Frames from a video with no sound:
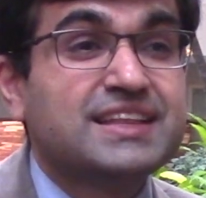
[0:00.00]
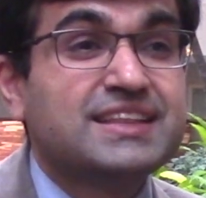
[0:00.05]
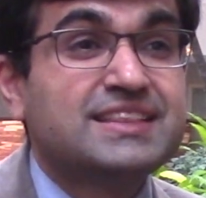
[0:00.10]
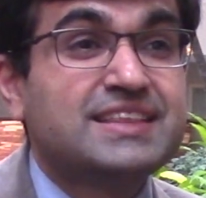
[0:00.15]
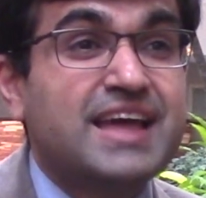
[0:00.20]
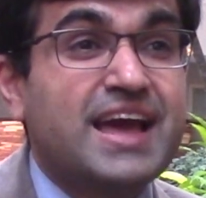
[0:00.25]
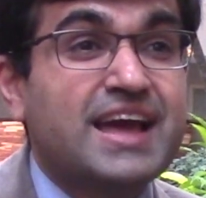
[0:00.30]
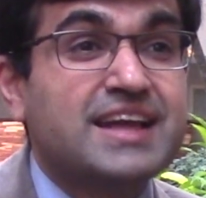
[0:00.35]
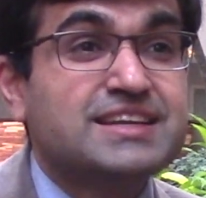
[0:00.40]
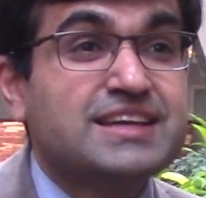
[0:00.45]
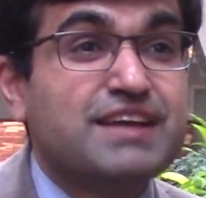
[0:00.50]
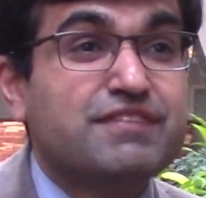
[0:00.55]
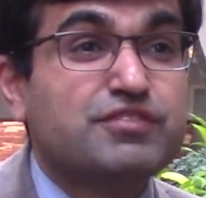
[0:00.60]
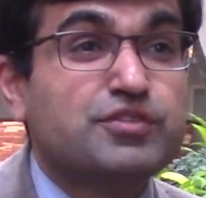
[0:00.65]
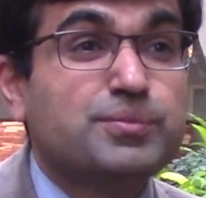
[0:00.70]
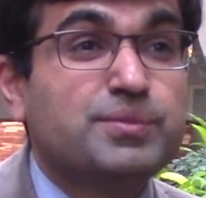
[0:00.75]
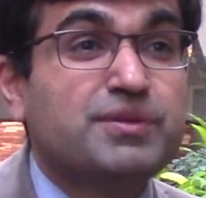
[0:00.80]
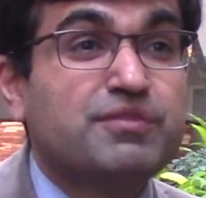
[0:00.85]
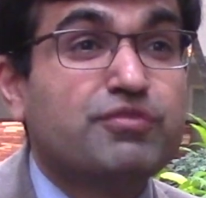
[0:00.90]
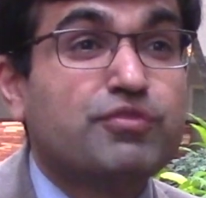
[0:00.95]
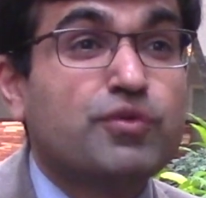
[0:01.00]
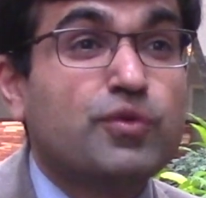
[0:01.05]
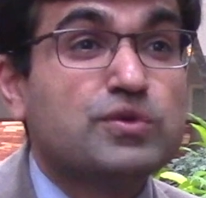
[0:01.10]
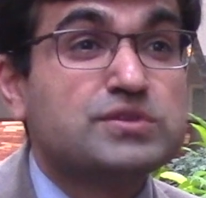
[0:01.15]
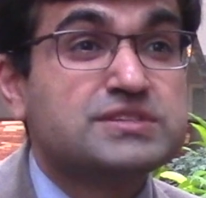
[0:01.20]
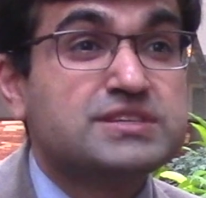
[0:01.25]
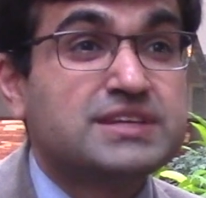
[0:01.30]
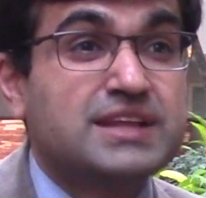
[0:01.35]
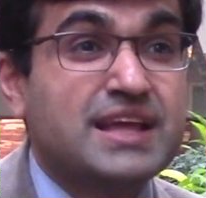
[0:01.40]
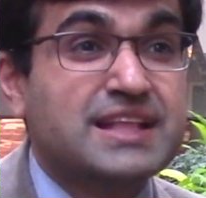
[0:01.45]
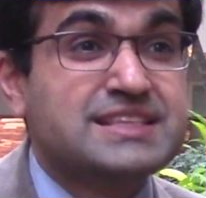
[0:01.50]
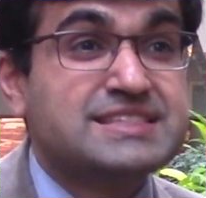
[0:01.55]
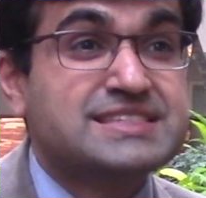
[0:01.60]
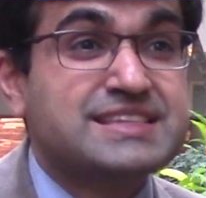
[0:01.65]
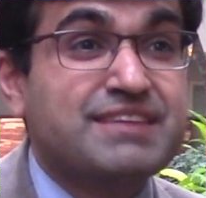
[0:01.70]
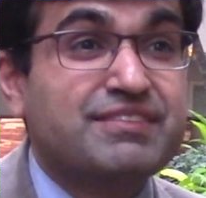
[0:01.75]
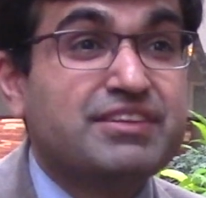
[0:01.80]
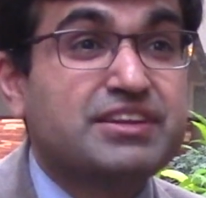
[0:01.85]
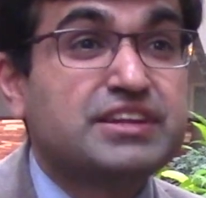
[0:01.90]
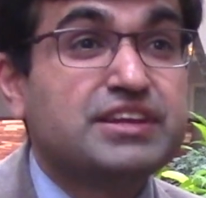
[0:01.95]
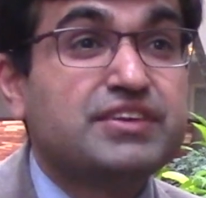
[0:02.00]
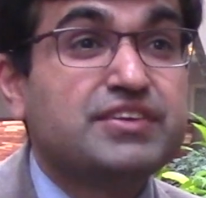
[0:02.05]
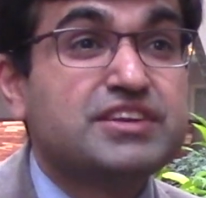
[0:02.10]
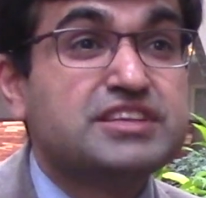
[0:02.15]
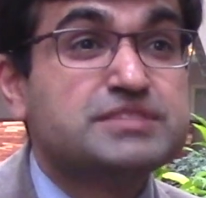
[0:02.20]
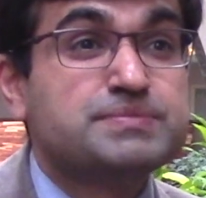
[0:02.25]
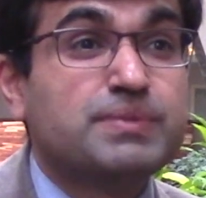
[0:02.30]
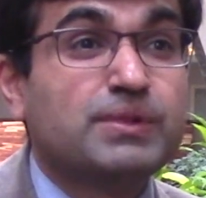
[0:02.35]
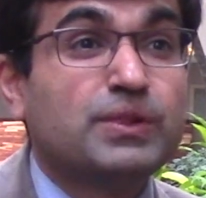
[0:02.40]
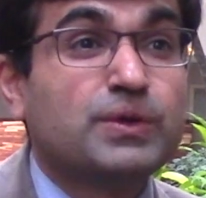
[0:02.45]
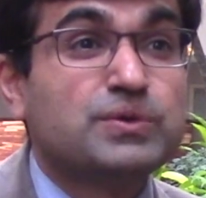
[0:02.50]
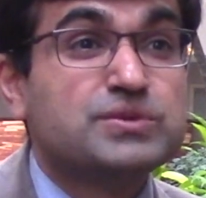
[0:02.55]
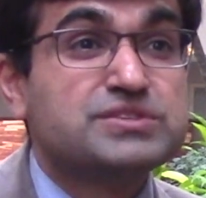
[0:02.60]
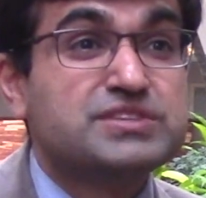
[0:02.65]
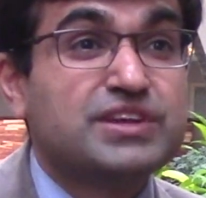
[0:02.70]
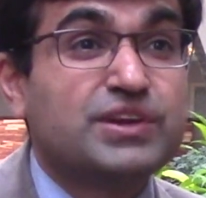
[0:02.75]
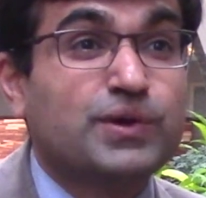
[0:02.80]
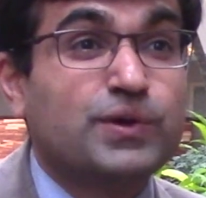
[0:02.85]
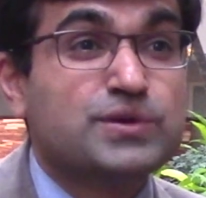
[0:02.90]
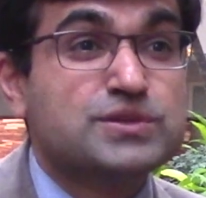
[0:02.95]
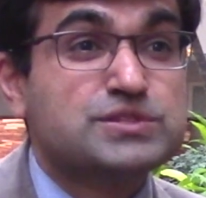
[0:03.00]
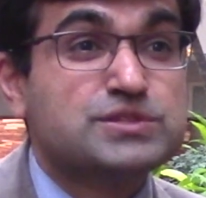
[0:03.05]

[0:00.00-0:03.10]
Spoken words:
that have to be frozen at 70 degrees below zero.